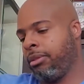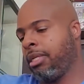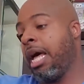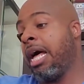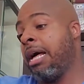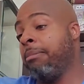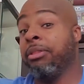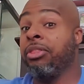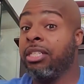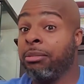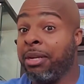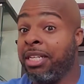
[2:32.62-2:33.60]
Ah, but
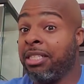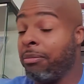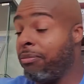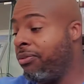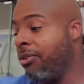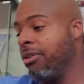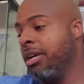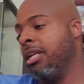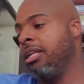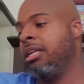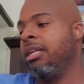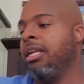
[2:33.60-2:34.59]
this makes up for
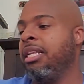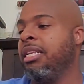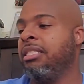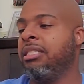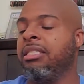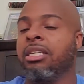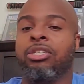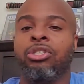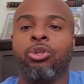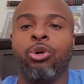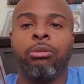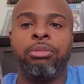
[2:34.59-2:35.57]
it. And this is the
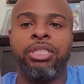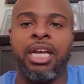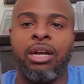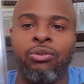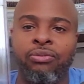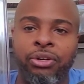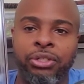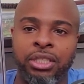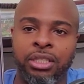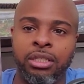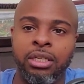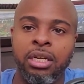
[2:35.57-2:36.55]
Storm Shadow
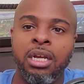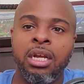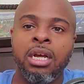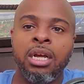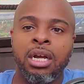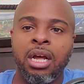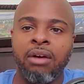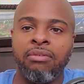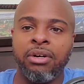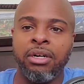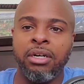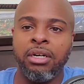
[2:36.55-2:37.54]
version
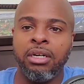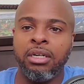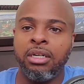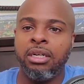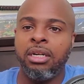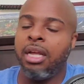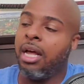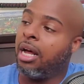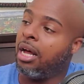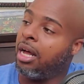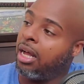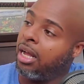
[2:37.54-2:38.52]
cover,
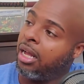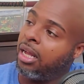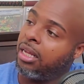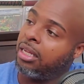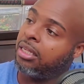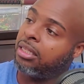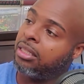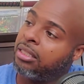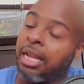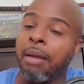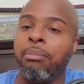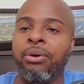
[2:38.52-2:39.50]

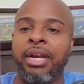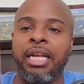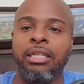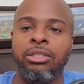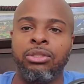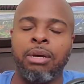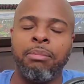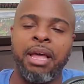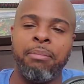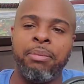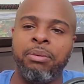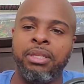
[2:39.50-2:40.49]
9.8. So I'm
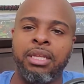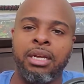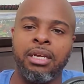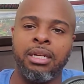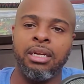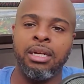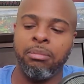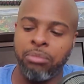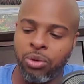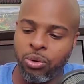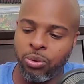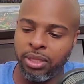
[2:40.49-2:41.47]
happy with that. I'm
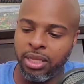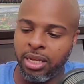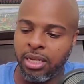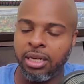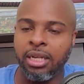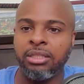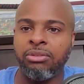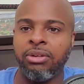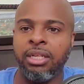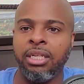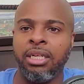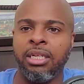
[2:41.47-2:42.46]
cool with that. That's
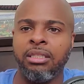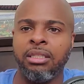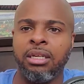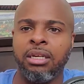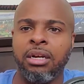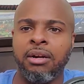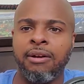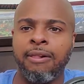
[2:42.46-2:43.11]
really nice there.